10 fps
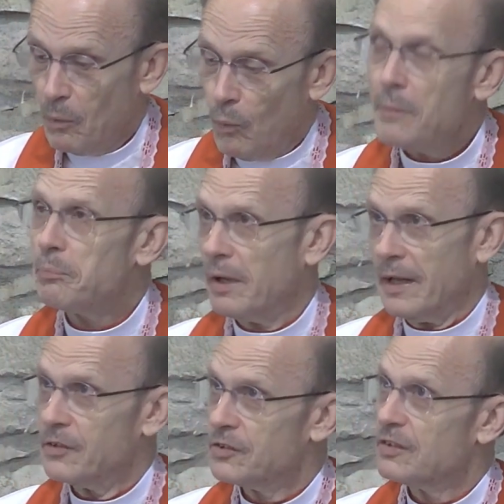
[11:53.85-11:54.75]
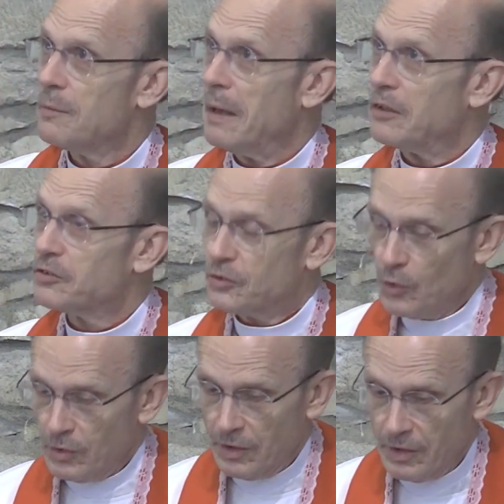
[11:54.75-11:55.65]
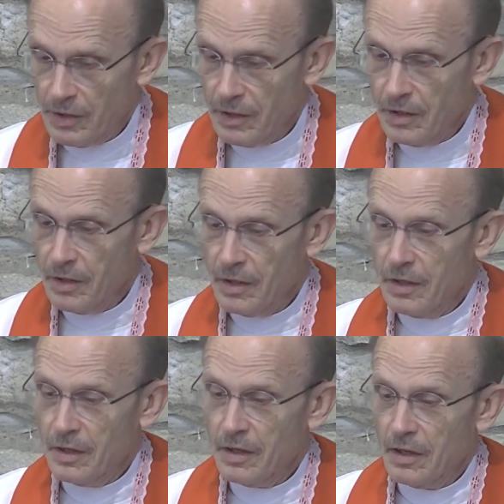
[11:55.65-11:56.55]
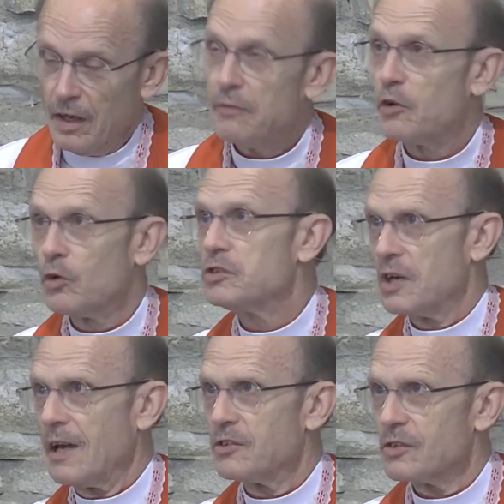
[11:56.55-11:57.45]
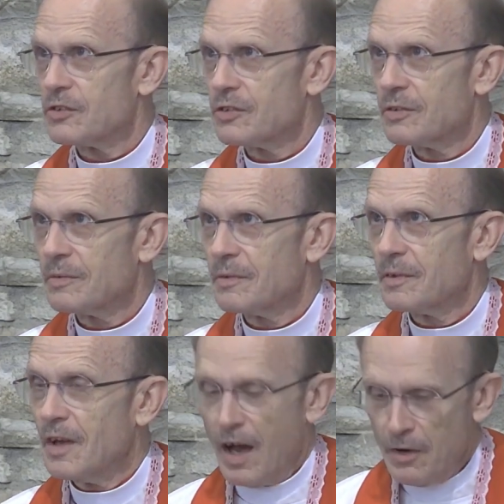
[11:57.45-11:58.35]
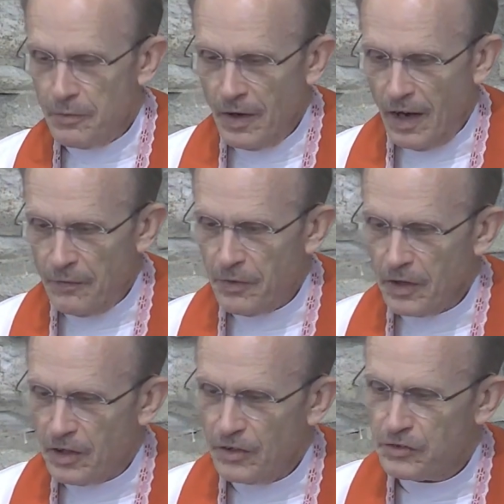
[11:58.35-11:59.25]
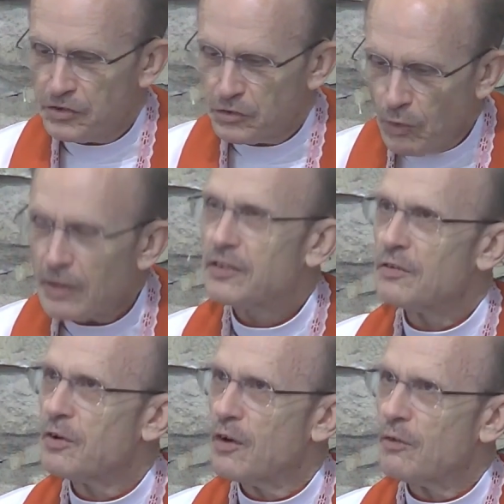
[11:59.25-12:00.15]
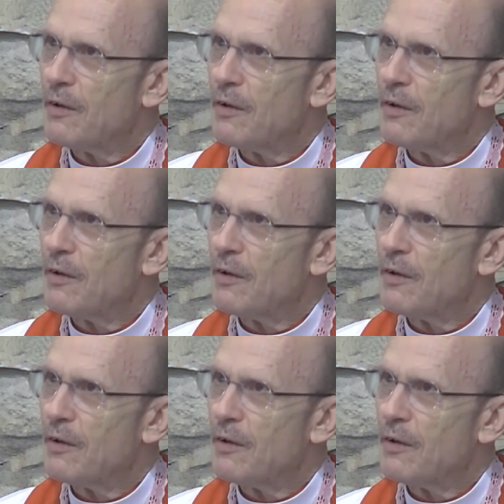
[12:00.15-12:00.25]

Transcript: But one place to make certain of good changes, of, of constructive